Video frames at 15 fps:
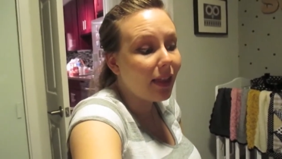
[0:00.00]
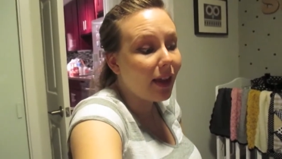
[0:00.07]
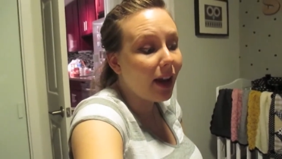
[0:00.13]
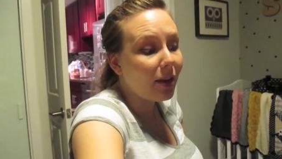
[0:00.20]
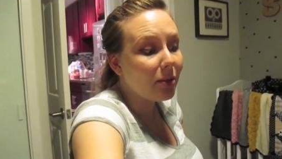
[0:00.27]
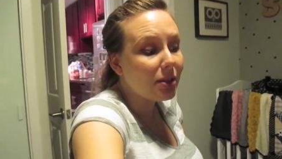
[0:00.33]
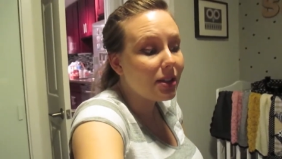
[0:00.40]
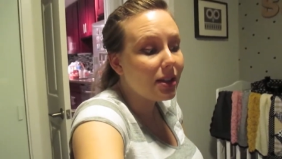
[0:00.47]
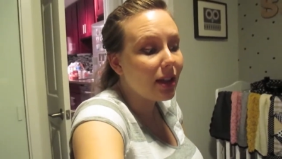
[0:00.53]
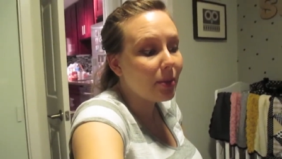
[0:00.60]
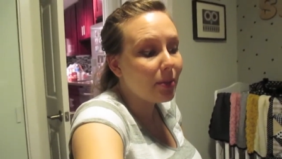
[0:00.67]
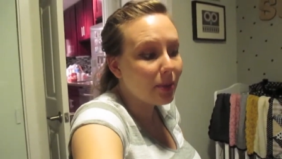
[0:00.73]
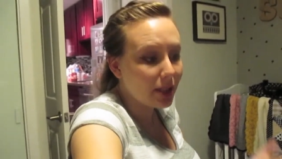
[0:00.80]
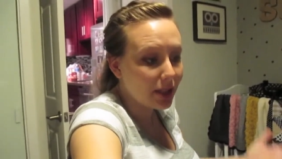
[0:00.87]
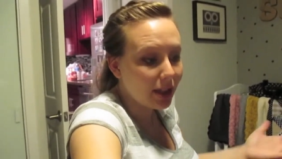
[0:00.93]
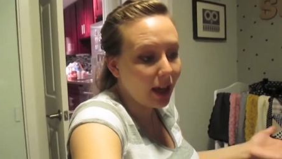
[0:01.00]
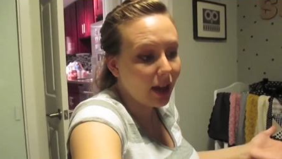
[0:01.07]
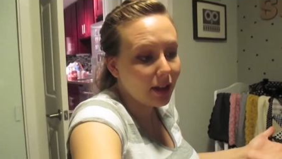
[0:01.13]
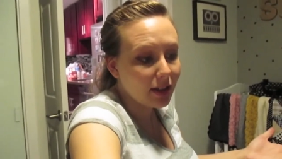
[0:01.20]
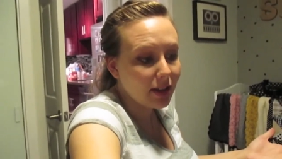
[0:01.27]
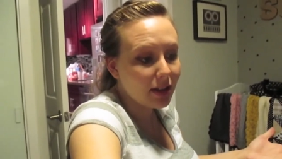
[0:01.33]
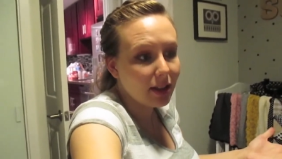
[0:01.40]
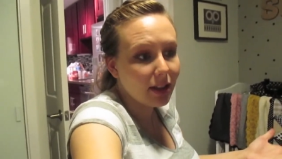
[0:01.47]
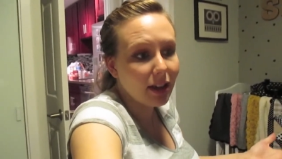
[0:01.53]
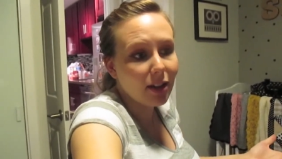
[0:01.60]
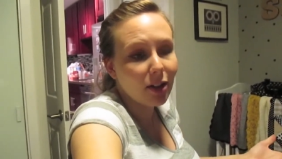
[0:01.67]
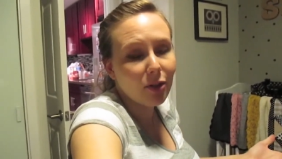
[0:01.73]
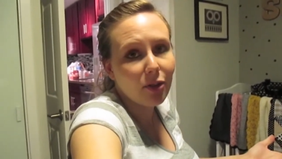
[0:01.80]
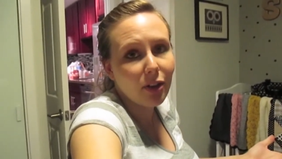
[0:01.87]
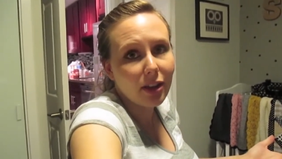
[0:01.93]
I would say besides the
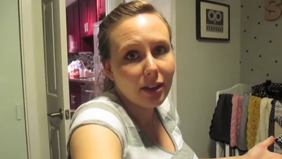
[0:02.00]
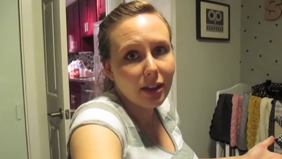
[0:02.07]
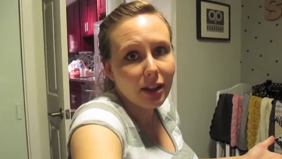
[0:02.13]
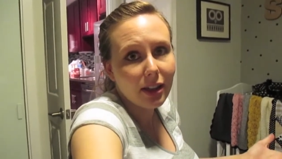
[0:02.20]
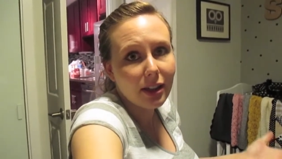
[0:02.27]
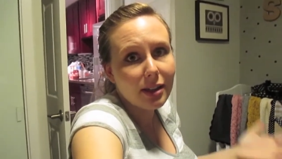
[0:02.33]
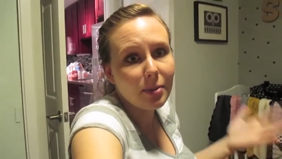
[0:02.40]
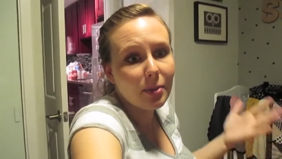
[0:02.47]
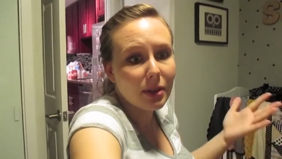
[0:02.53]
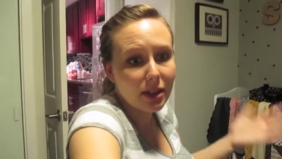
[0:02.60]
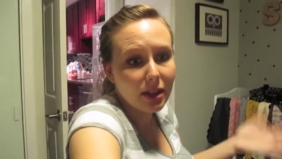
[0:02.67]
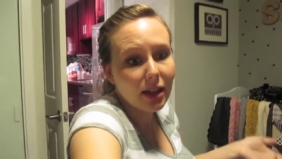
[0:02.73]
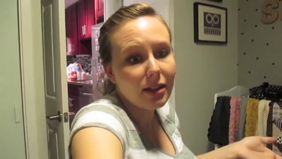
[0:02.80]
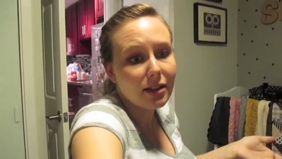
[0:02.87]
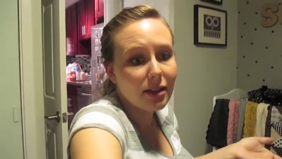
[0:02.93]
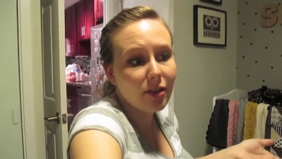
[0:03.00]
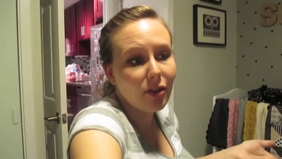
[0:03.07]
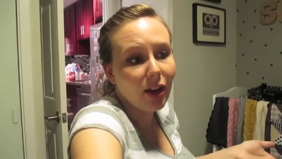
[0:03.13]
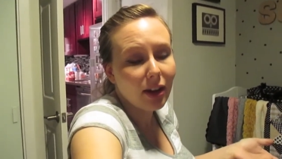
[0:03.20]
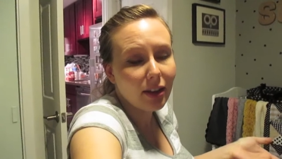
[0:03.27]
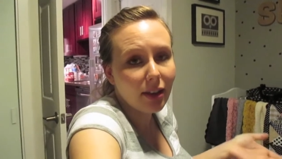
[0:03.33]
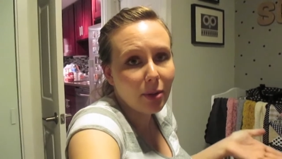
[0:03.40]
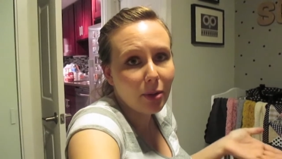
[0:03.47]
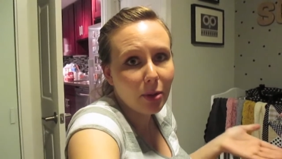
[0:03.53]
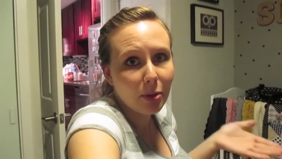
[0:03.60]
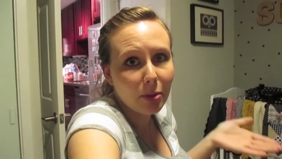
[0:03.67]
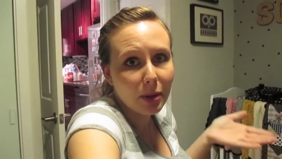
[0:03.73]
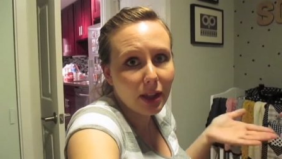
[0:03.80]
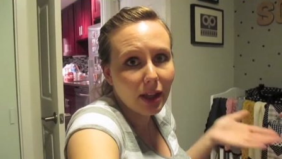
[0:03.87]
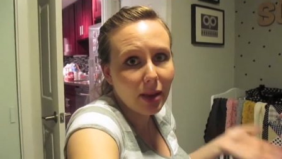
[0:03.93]
eco-friendliness, besides the fact that we
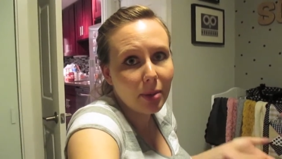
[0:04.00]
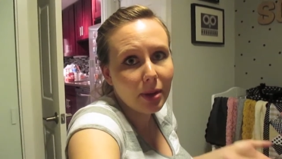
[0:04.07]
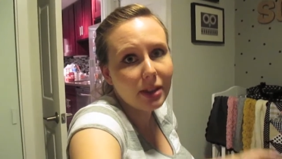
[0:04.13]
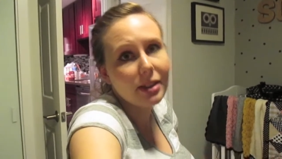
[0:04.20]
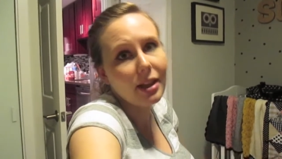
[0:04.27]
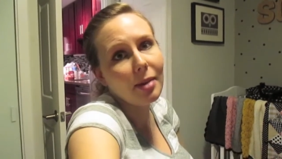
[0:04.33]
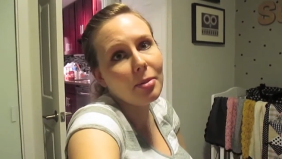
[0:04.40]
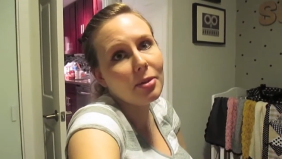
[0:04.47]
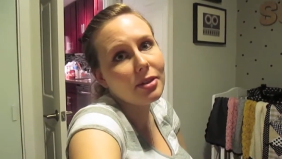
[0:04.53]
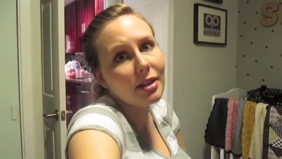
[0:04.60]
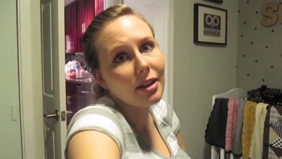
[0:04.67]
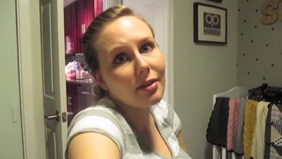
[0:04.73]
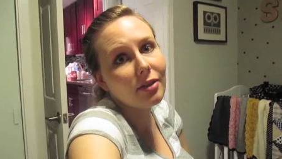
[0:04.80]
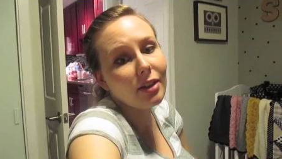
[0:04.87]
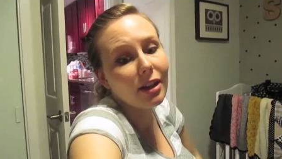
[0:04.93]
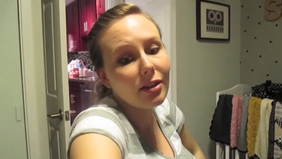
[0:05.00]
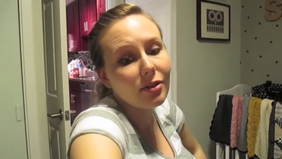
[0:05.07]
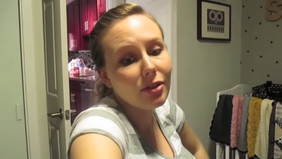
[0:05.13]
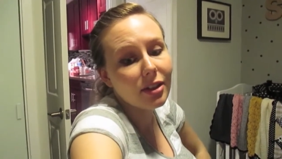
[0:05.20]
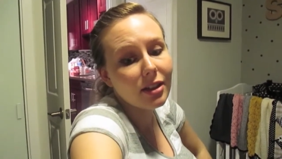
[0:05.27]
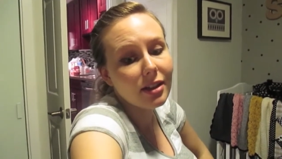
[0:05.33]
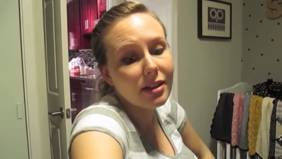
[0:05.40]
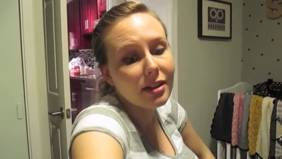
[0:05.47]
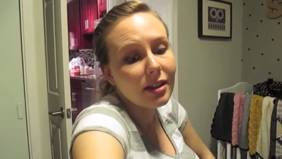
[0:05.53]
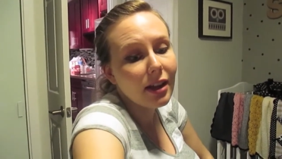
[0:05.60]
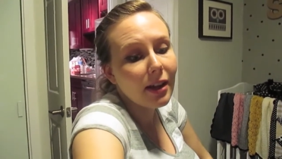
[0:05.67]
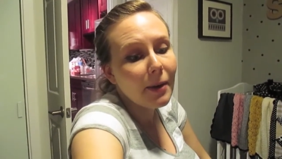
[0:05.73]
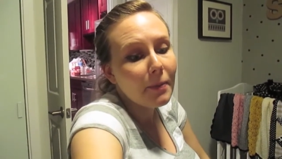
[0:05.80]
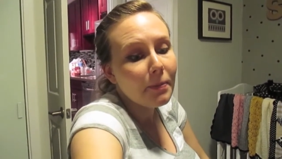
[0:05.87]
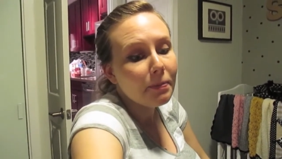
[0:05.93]
will be keeping diapers out of landfills,
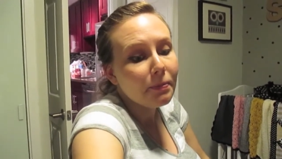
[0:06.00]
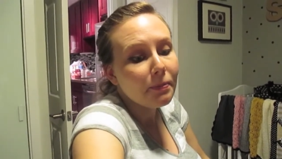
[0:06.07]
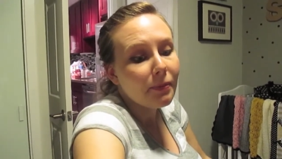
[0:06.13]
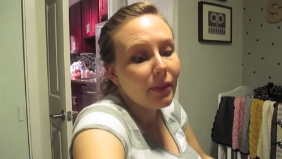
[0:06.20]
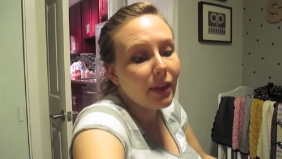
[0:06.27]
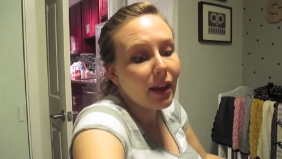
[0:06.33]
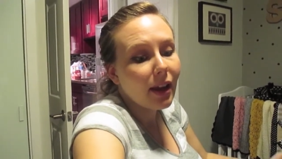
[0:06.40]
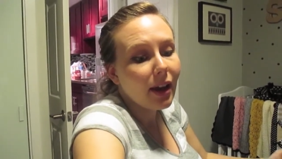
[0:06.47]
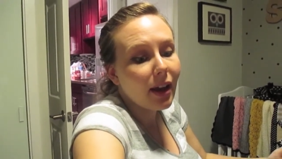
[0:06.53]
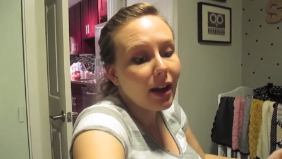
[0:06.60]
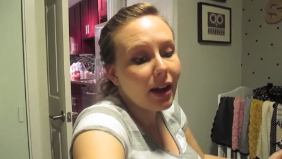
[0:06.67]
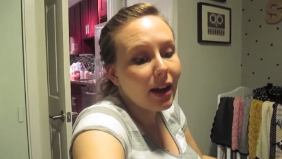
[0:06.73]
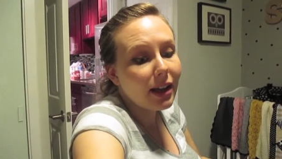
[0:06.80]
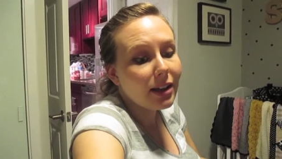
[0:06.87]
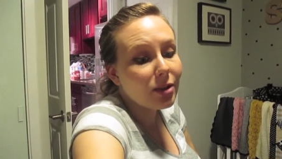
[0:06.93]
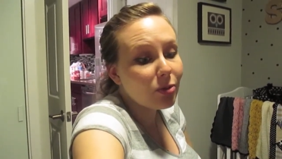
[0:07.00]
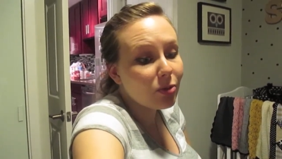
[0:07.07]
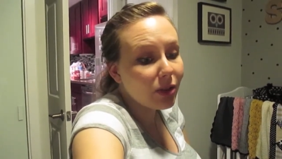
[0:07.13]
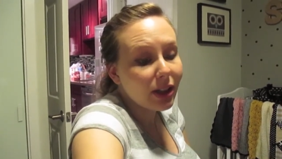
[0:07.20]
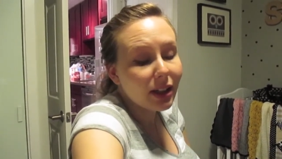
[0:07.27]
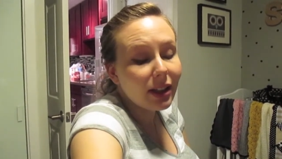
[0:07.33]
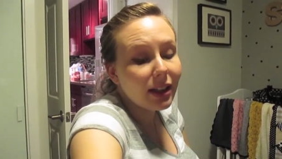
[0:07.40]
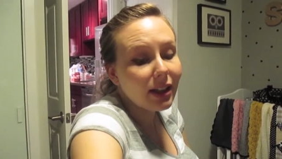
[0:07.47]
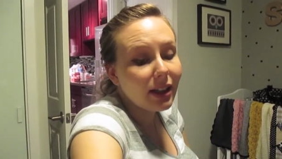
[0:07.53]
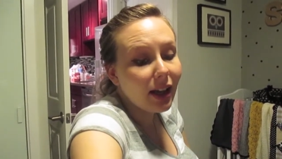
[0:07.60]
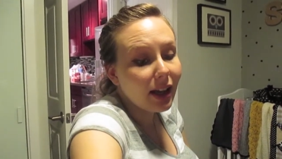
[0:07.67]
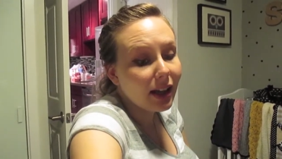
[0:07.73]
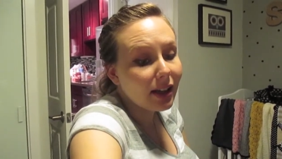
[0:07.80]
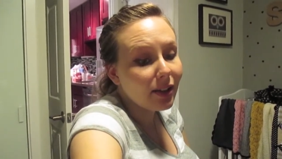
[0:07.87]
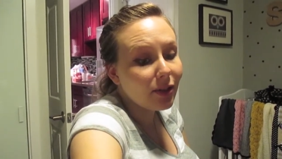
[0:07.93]
it's really
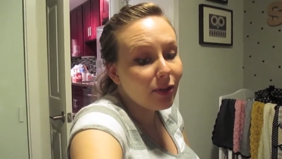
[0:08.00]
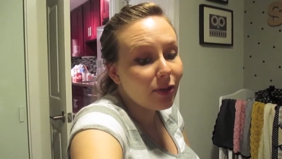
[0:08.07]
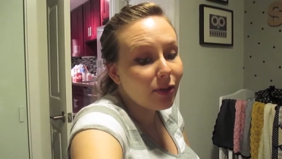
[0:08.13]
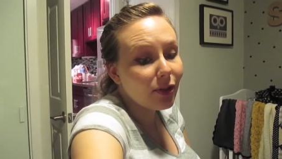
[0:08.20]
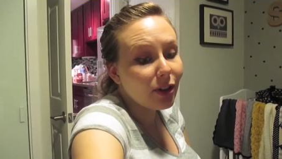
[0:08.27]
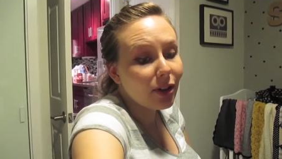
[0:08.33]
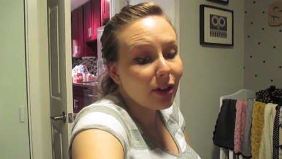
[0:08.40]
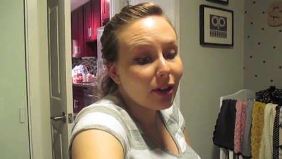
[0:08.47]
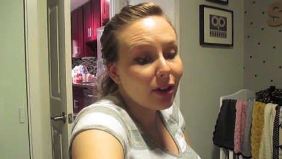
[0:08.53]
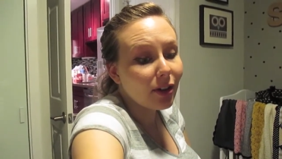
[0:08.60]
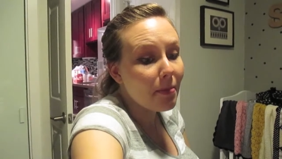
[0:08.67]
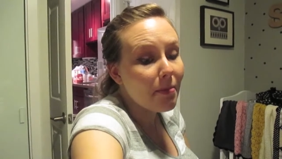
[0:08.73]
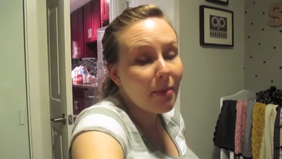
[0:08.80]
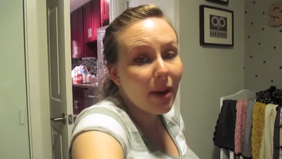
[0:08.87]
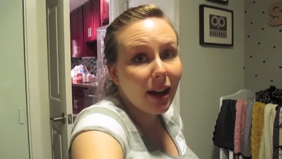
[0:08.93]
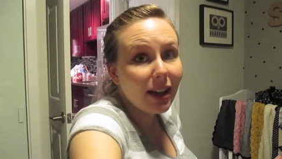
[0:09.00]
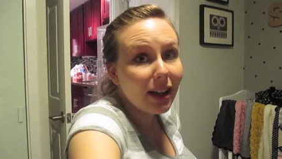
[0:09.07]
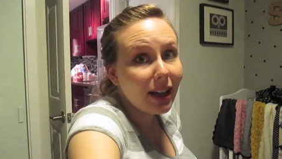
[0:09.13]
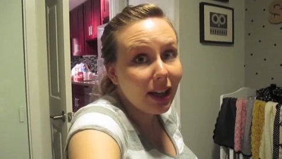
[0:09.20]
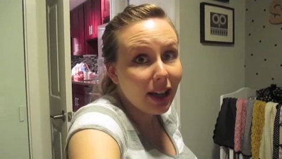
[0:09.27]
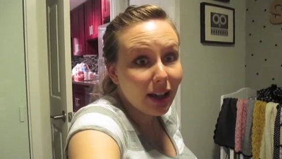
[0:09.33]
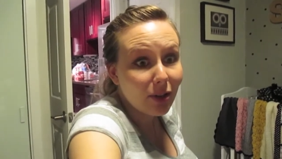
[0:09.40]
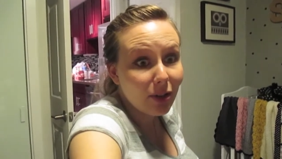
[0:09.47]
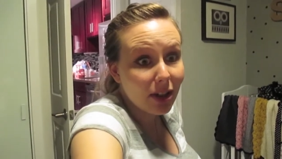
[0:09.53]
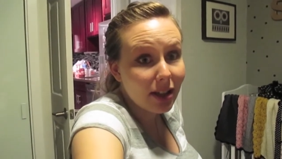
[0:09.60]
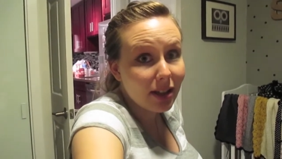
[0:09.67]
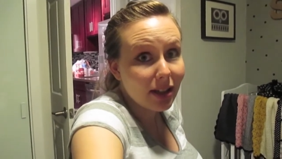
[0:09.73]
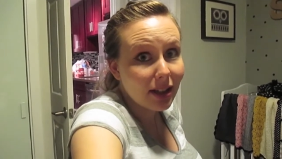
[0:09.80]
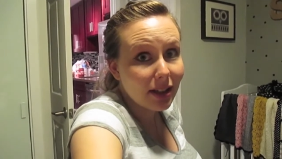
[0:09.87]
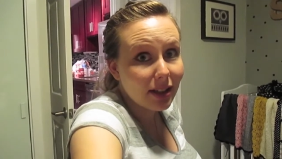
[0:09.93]
like for money
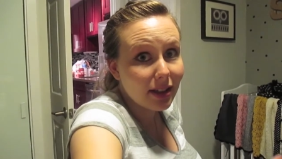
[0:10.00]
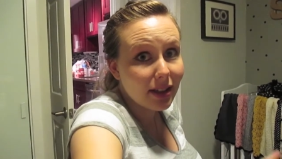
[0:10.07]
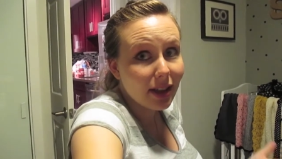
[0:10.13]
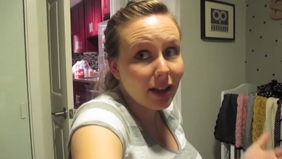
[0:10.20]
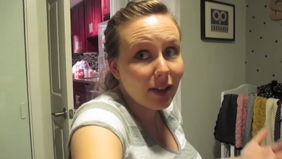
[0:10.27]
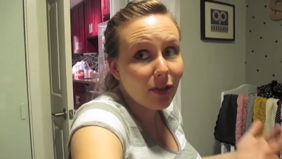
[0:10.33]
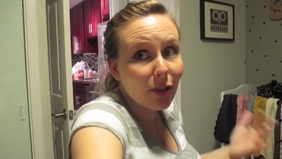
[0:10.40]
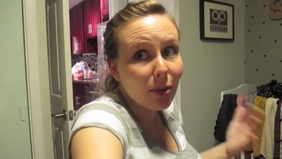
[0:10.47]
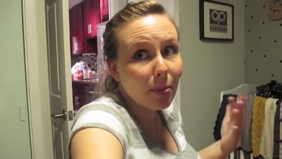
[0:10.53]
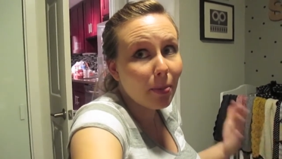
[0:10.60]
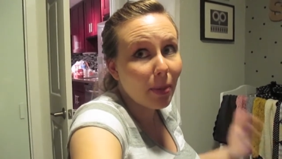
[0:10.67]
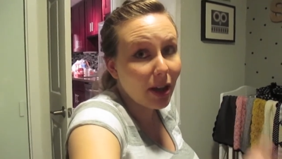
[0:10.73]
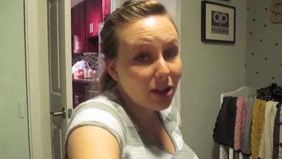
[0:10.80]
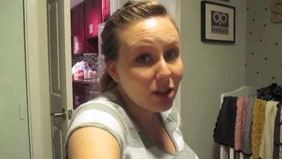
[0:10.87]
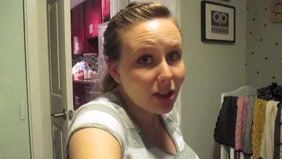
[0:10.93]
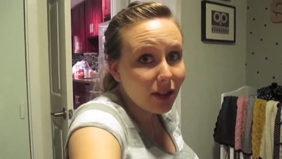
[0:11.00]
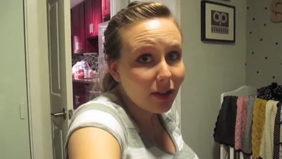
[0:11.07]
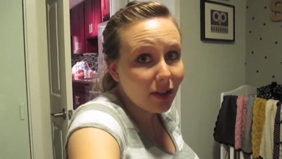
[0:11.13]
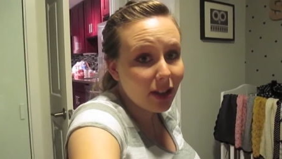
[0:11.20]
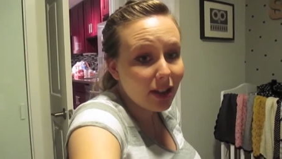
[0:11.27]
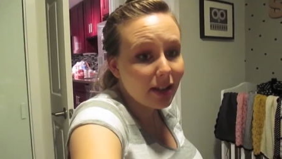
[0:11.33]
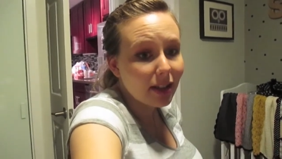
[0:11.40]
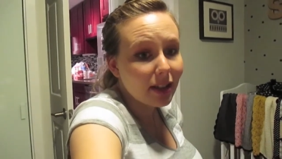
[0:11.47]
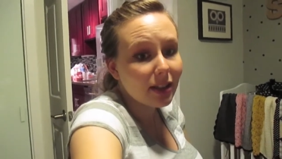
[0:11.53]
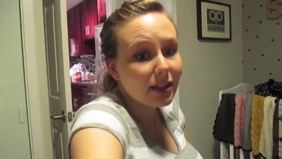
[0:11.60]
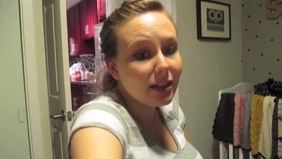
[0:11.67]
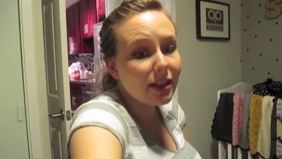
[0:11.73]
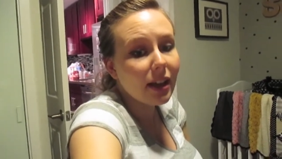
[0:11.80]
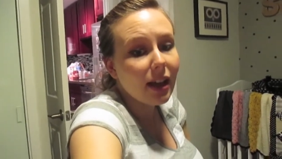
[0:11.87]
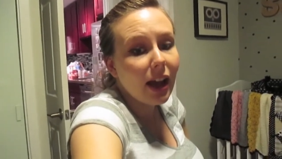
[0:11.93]
reasons, like for budget reasons.